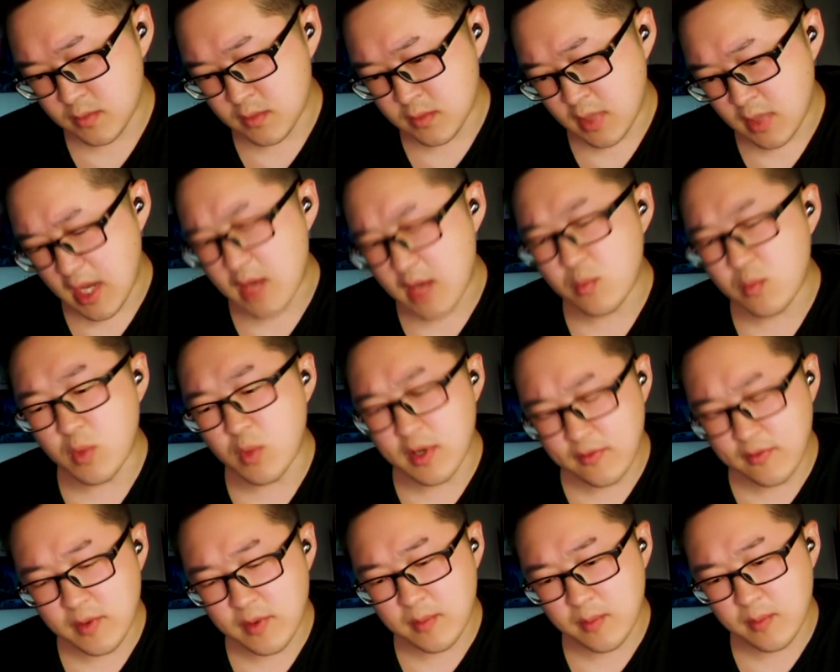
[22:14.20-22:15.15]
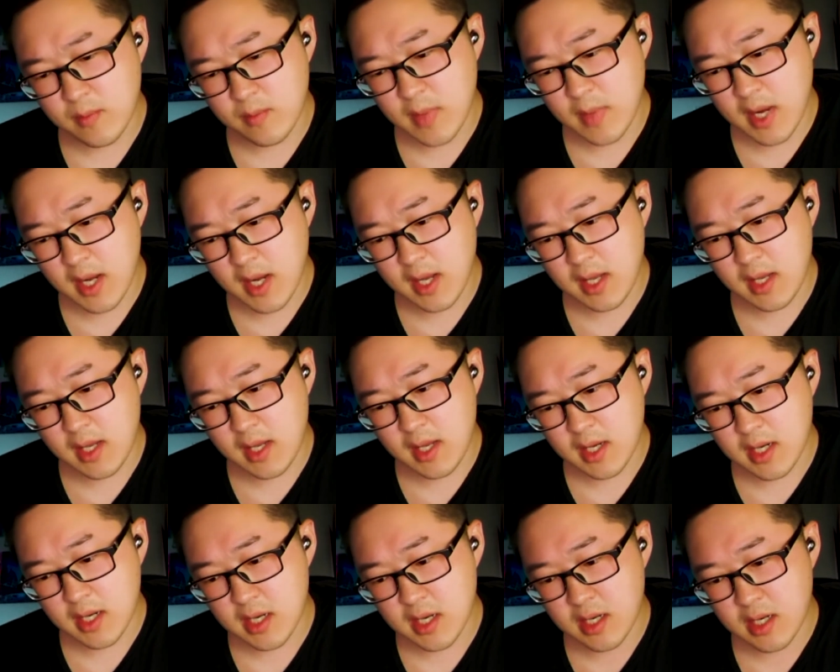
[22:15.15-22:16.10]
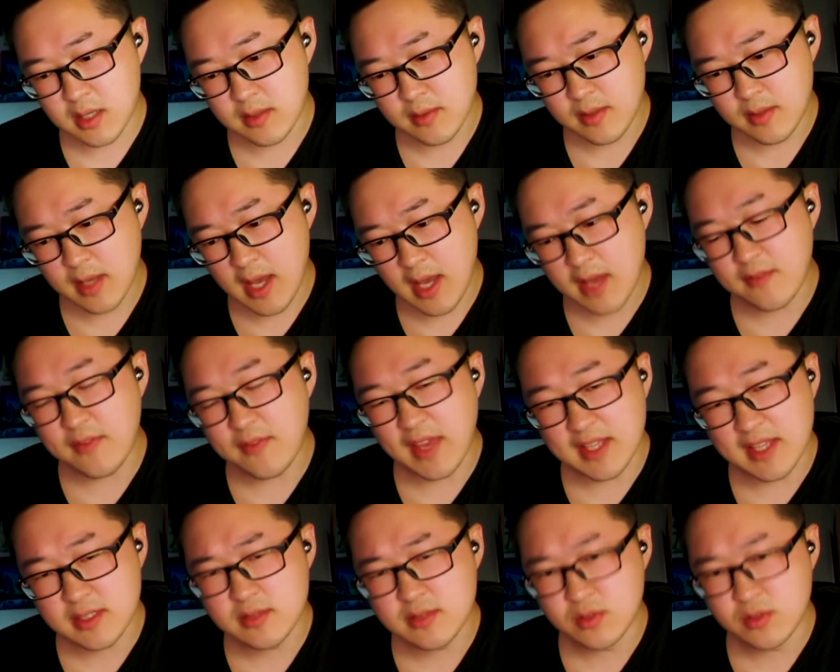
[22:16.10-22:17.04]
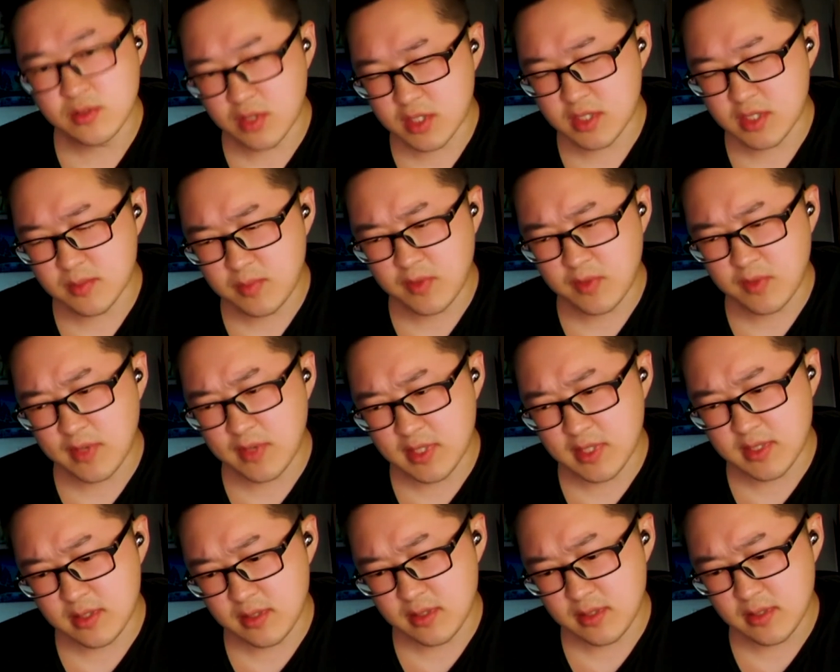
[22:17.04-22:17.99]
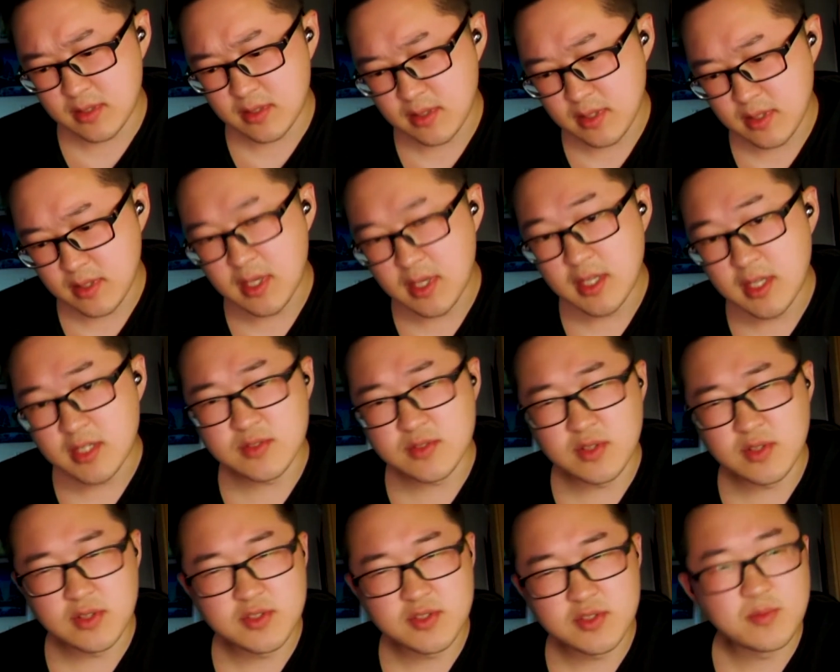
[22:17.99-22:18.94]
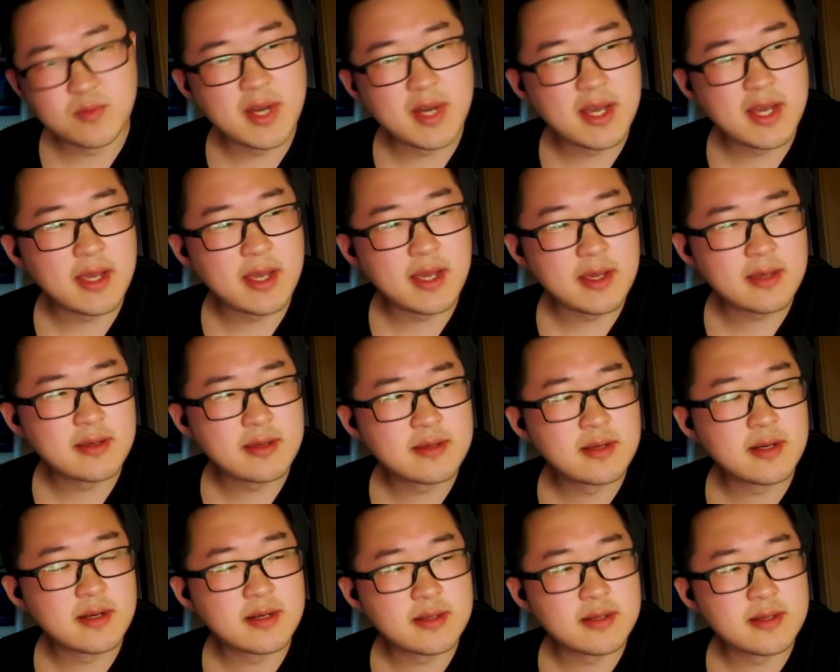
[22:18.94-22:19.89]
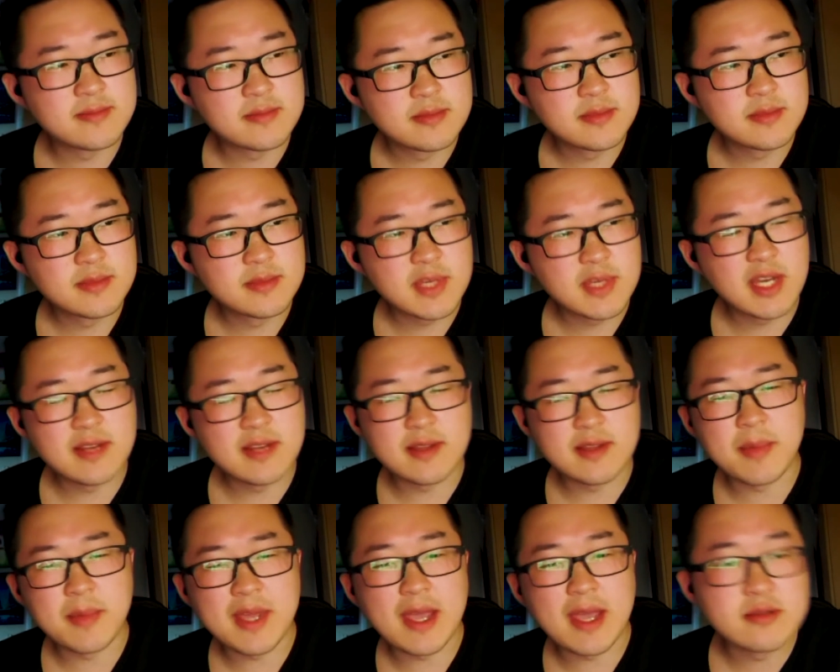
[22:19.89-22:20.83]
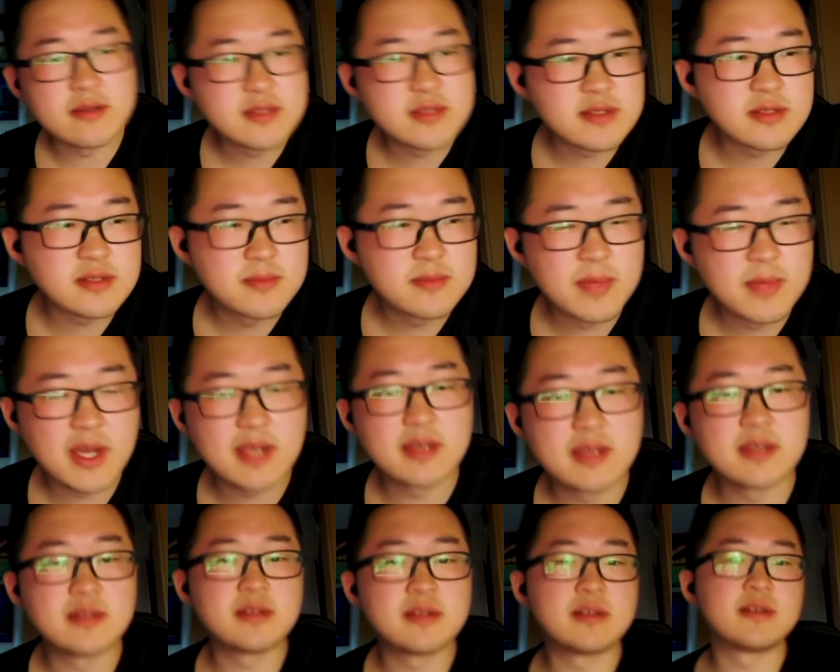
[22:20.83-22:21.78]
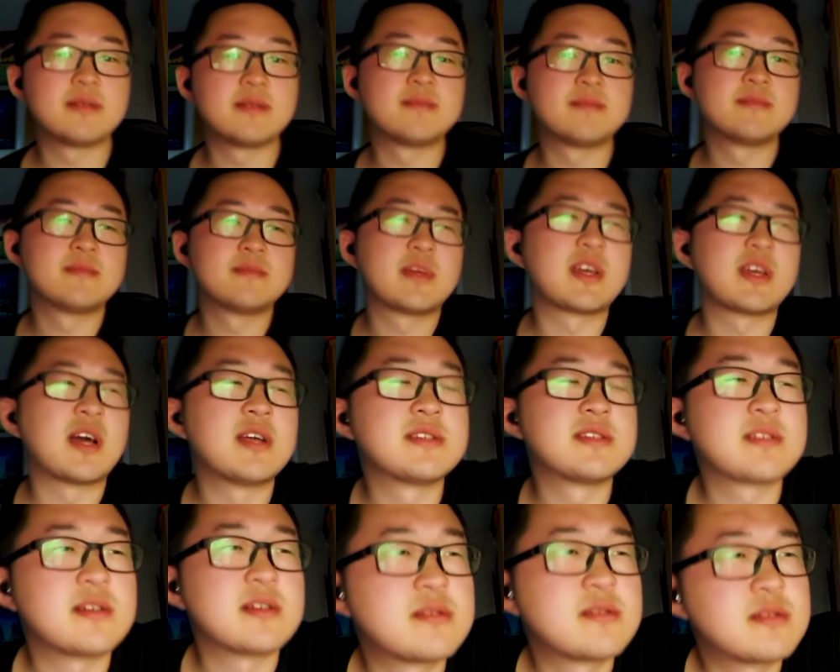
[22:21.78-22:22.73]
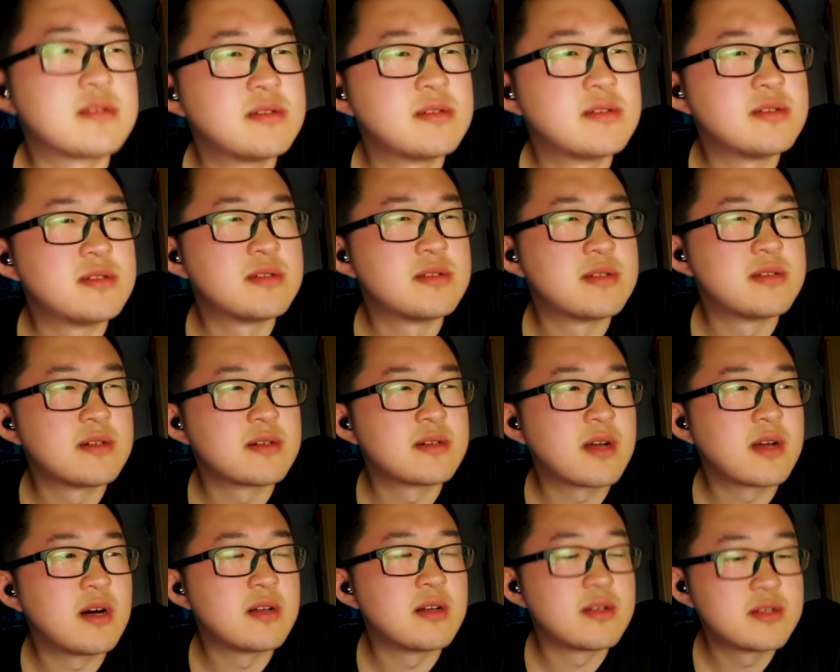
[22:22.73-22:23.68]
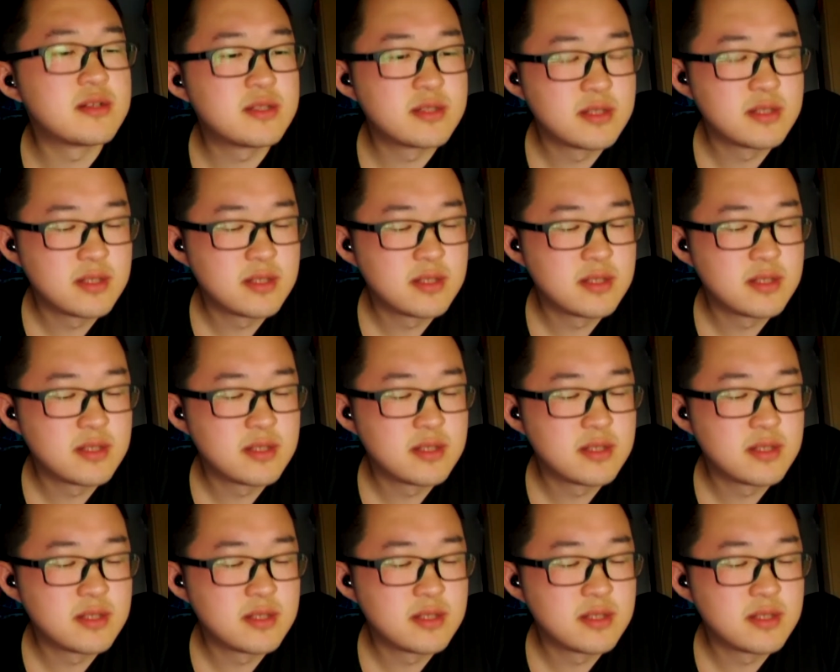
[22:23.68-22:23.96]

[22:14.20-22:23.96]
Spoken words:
had one from my advanced nutrition professor. She was also my kind of like my counselor back in my guidance counselor in college.